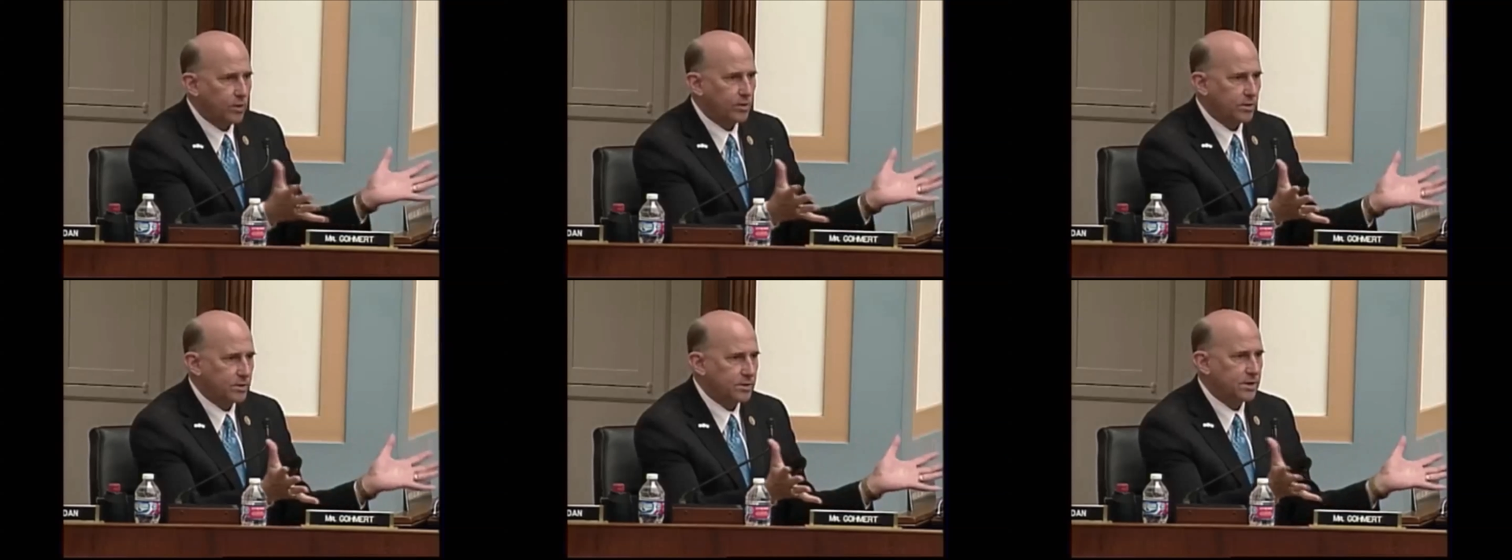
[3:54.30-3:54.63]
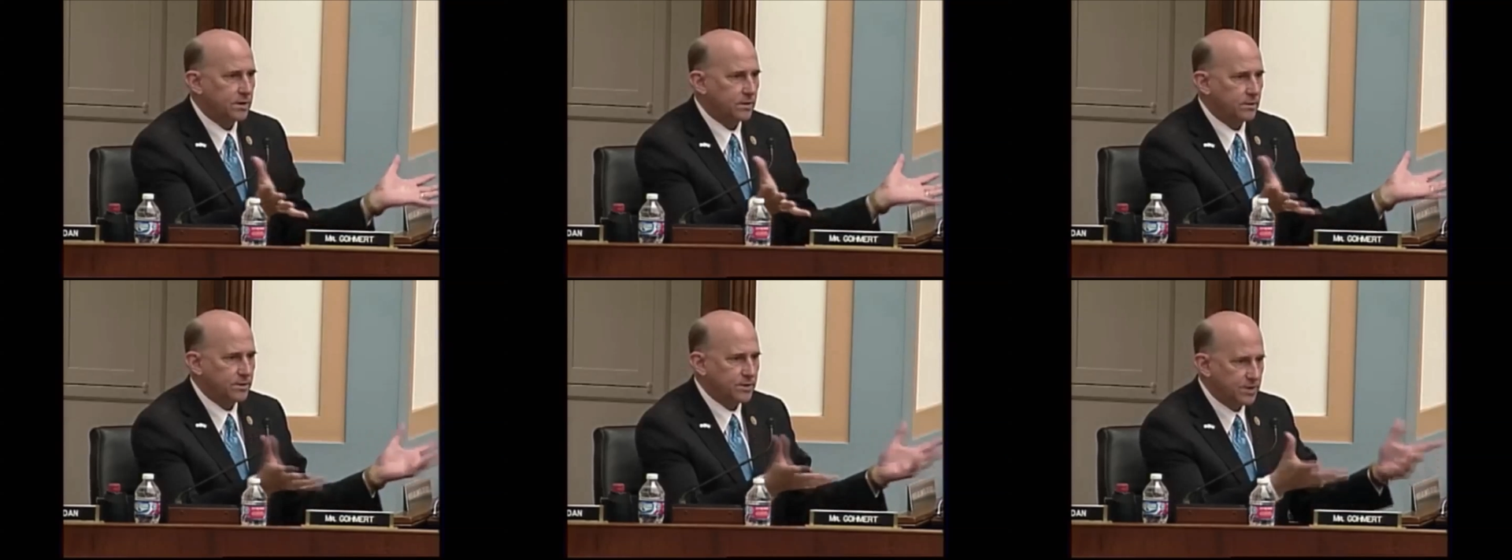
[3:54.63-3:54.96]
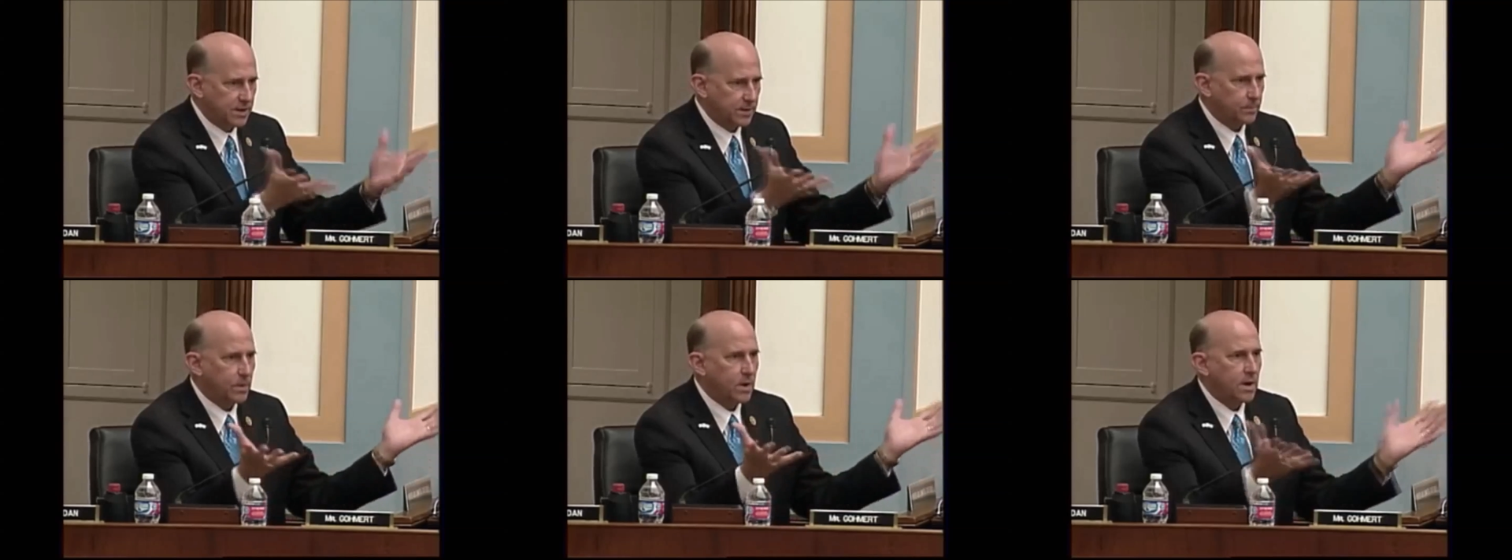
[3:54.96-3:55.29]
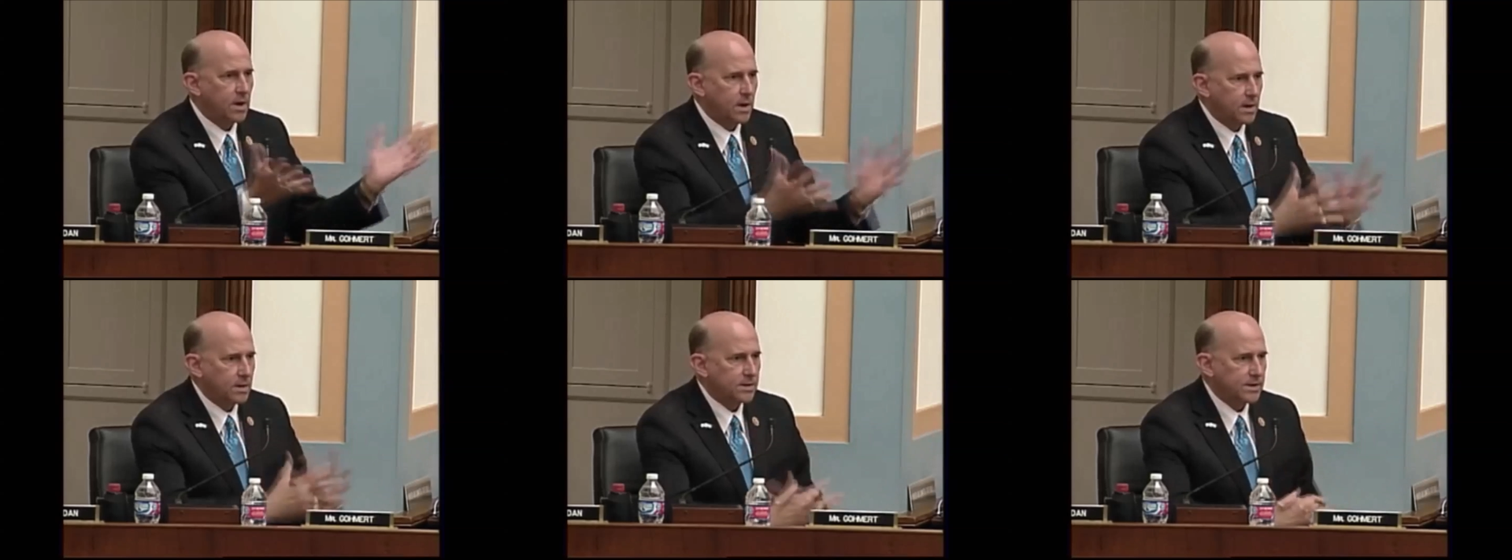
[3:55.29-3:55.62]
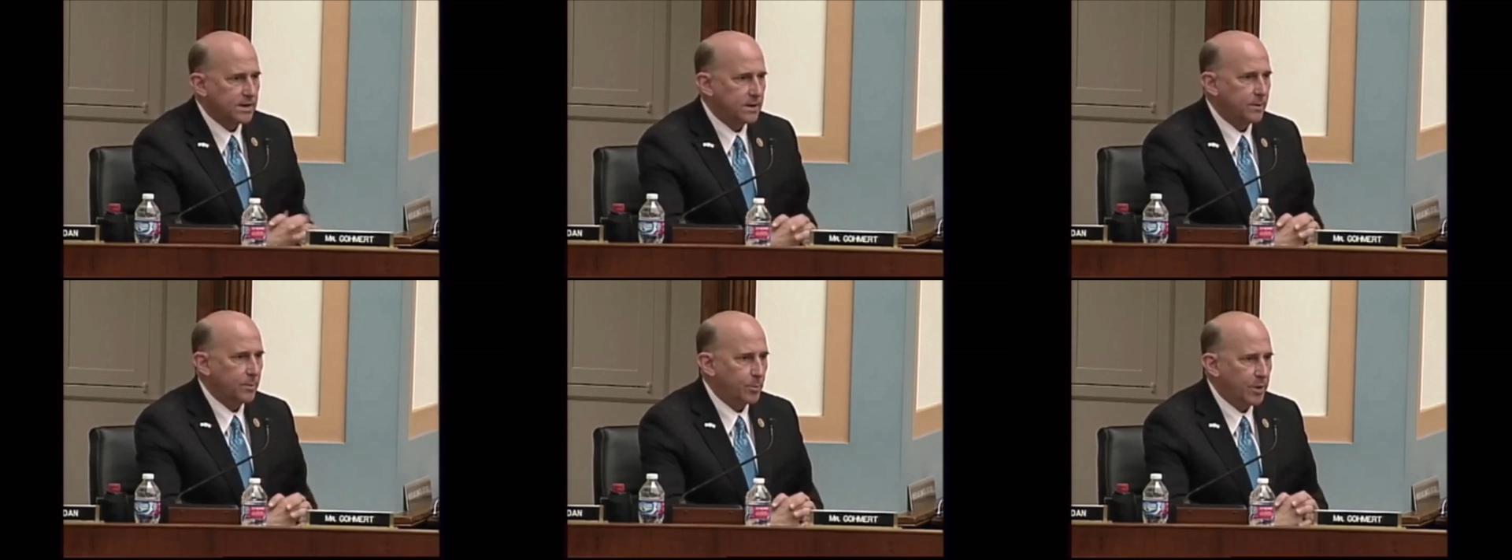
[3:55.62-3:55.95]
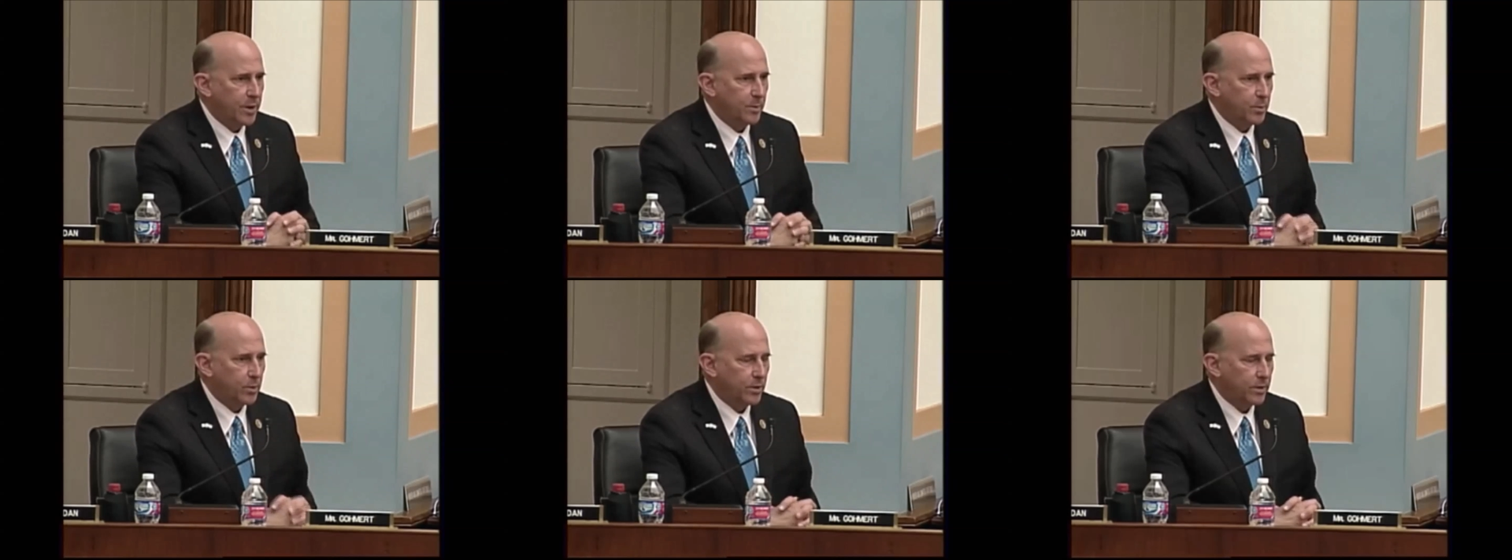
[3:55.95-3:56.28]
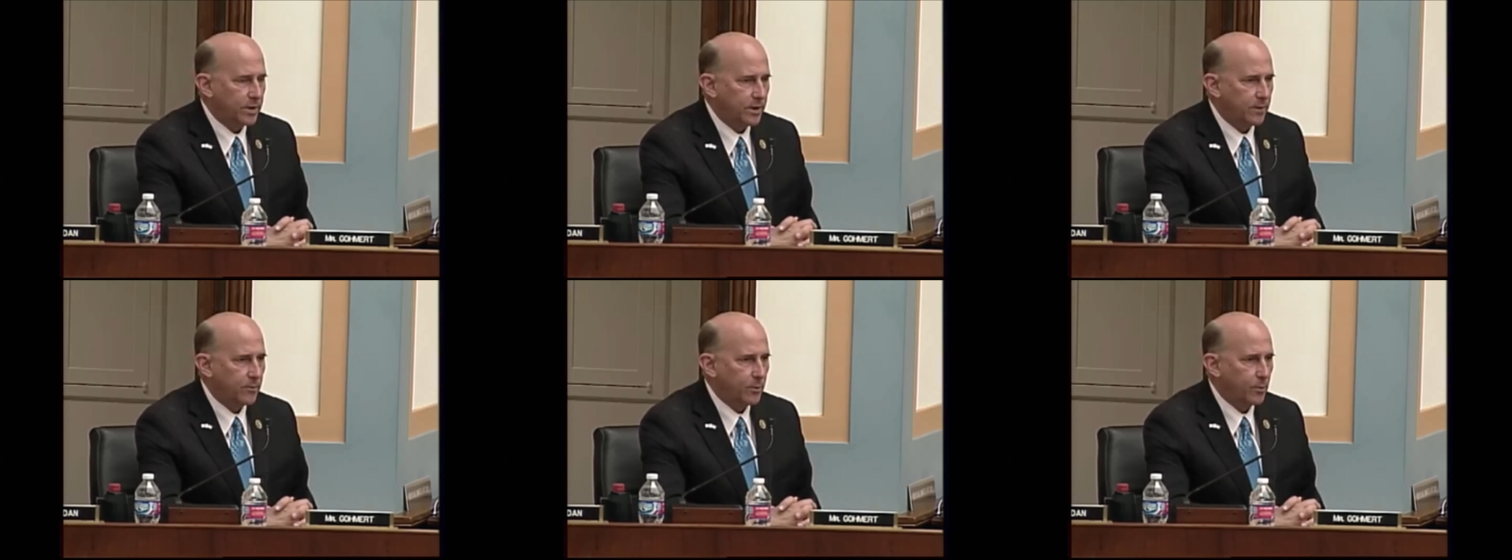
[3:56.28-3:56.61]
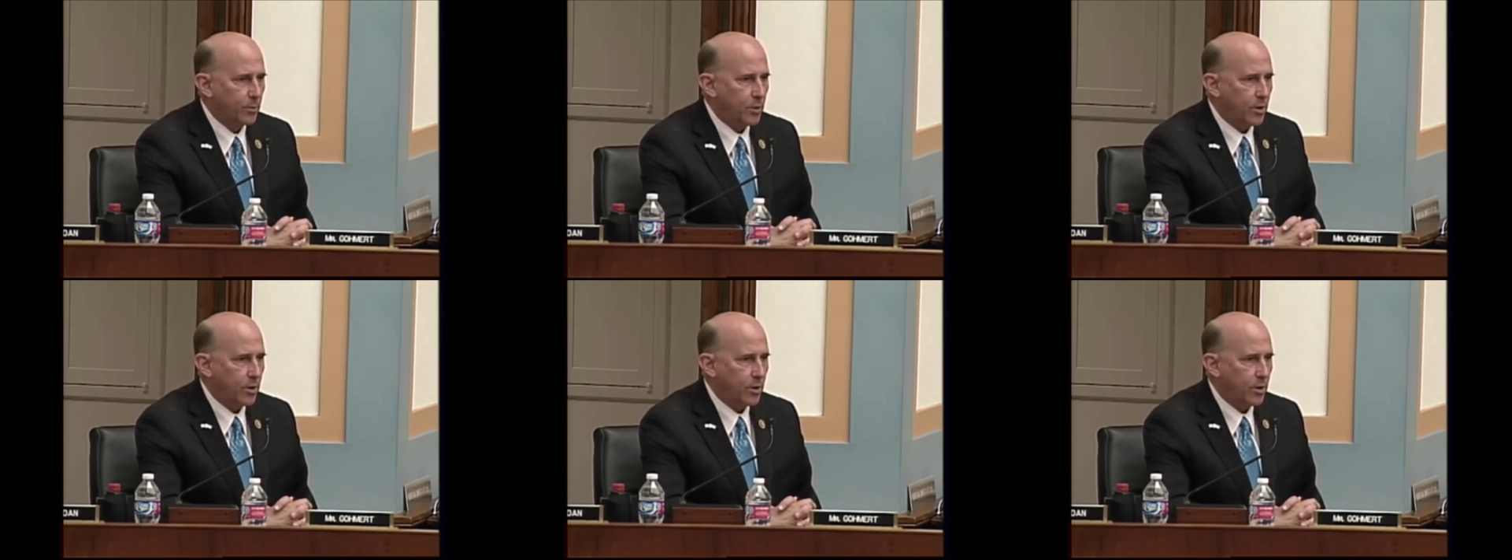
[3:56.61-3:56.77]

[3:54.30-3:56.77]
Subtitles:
are you still sending people to different